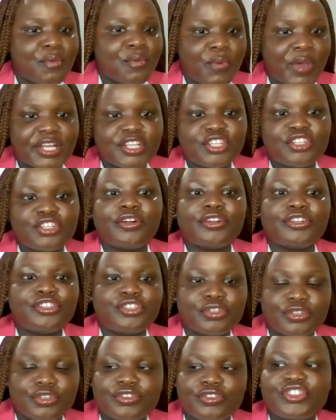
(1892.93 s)
we are told
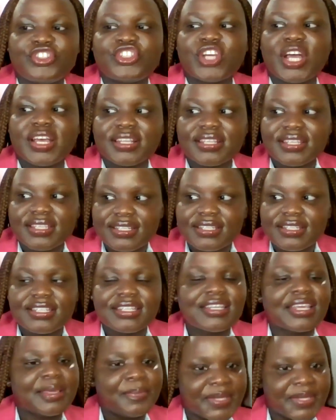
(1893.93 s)
to
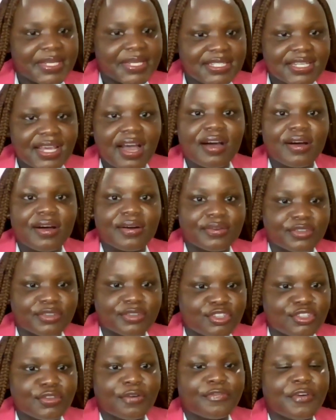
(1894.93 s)
just keep it down.
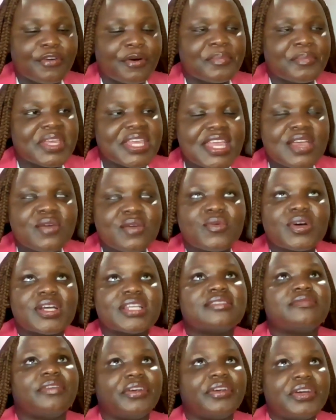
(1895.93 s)
So for me, it
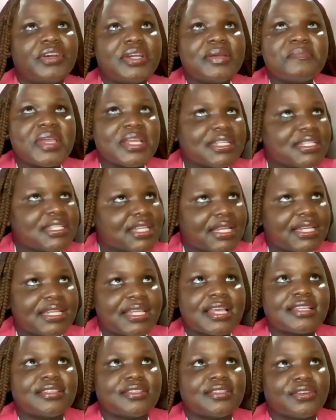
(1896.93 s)
was very
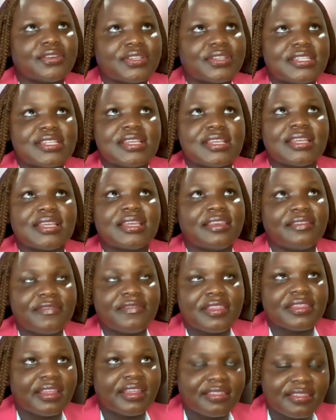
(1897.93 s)
mentally exhausting,
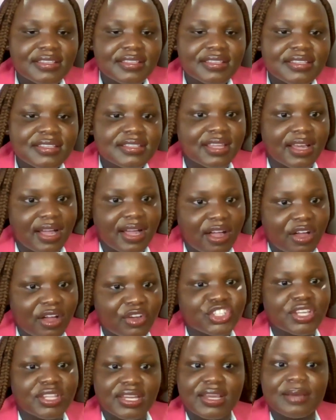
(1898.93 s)
given that this is the
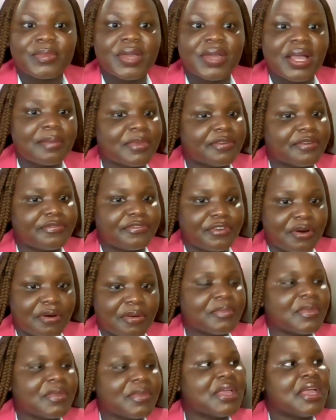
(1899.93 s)
culture that I'm coming
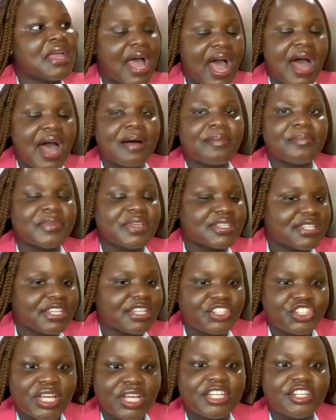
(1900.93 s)
from. I'm
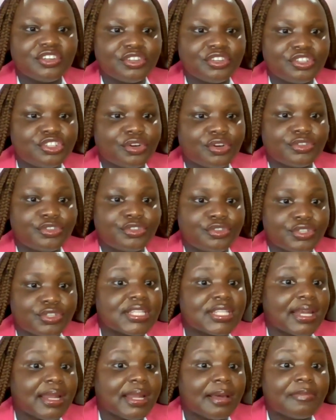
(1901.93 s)
essentially not told to
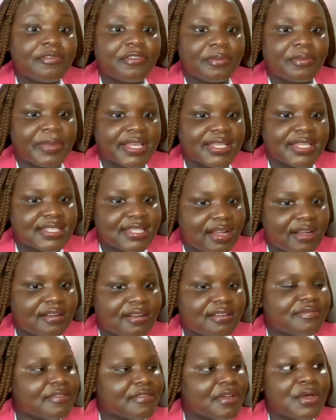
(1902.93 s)
stand up for
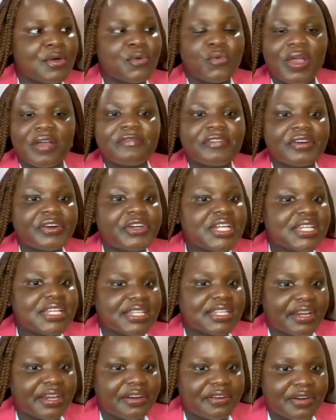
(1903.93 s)
myself. We are very
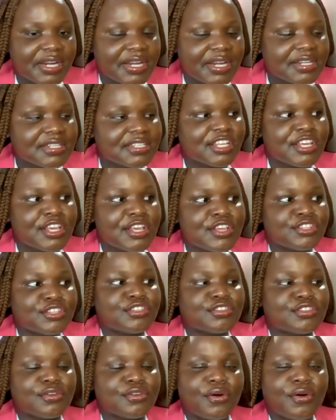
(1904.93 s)
indirect.
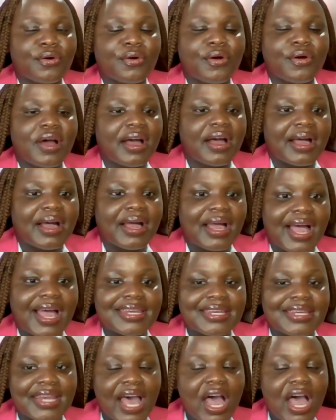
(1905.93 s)
So,
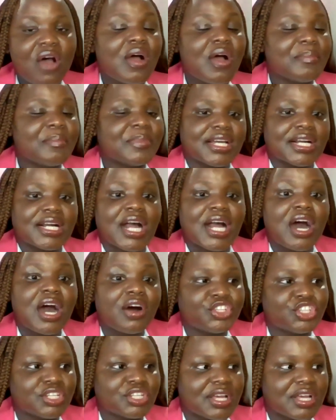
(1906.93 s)
and now I'm in a
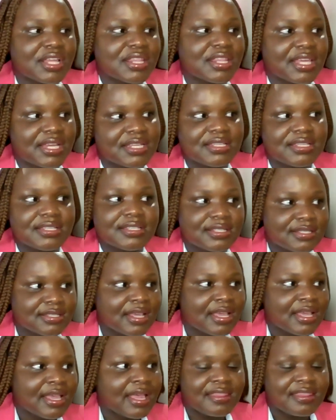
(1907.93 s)
culture that is
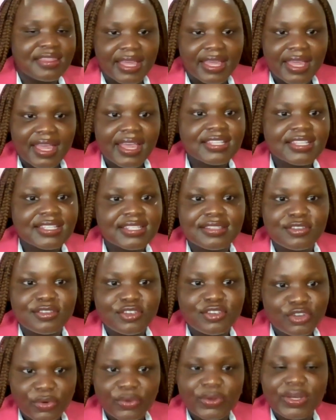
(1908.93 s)

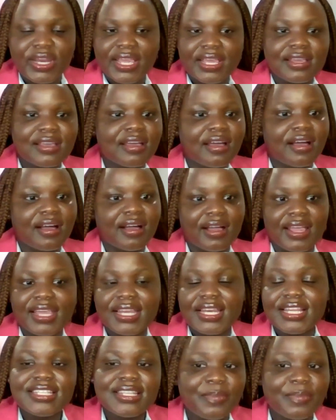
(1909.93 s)
like
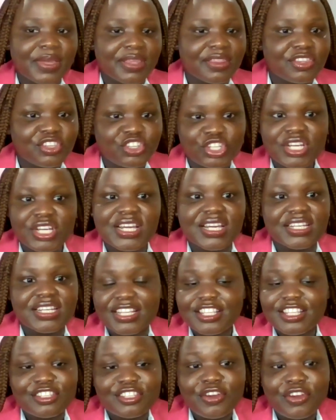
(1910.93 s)
Elizabeth shared,
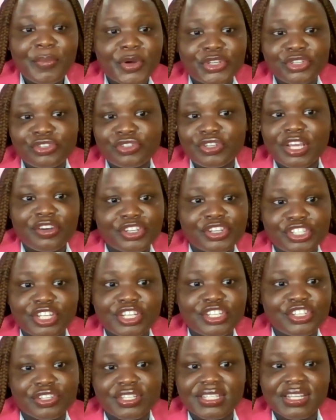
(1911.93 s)
it's normal to
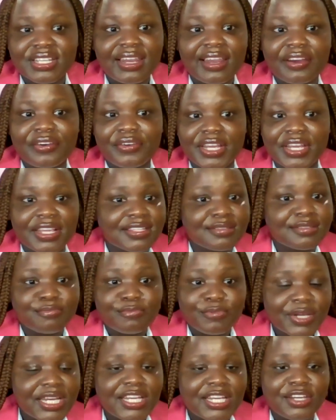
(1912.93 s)
negotiate your salary. It's
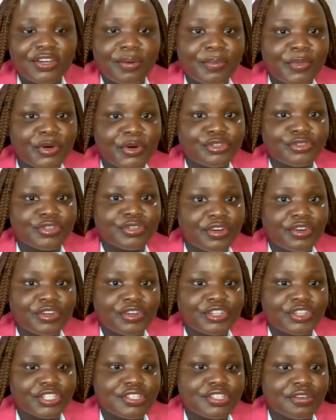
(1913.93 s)
really normal to
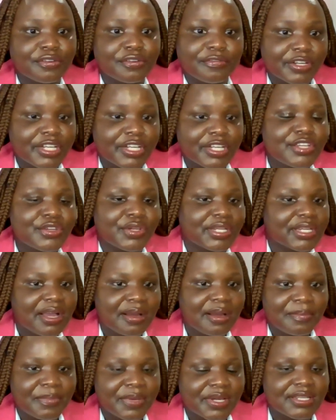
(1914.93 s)
negotiate your value in
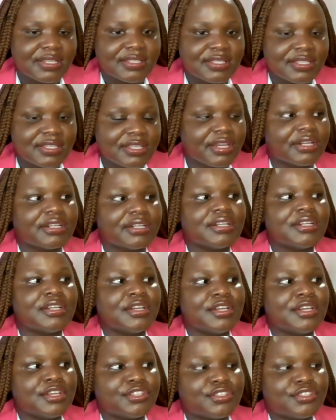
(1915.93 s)
companies here.
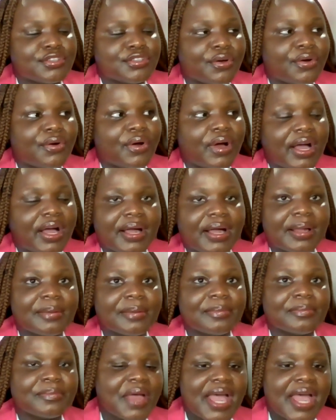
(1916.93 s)
So
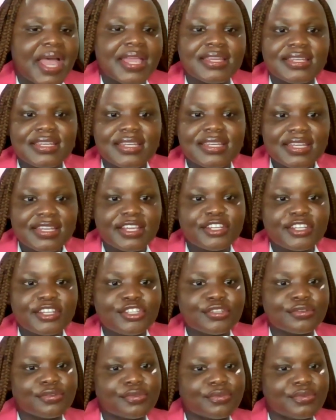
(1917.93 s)
I needed
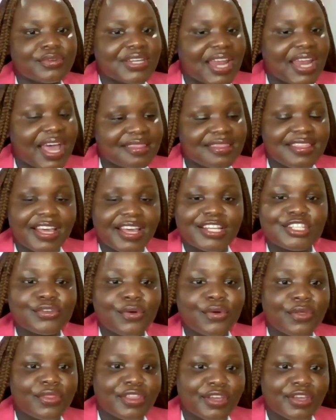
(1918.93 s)
to learn that
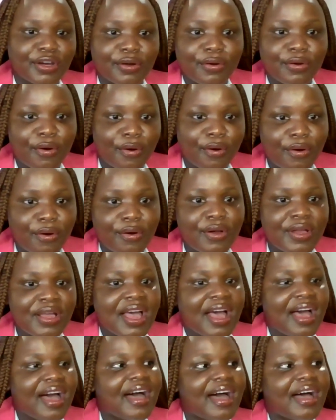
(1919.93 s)
on the go.
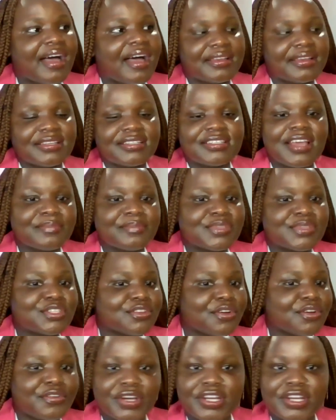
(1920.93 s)
And I'm so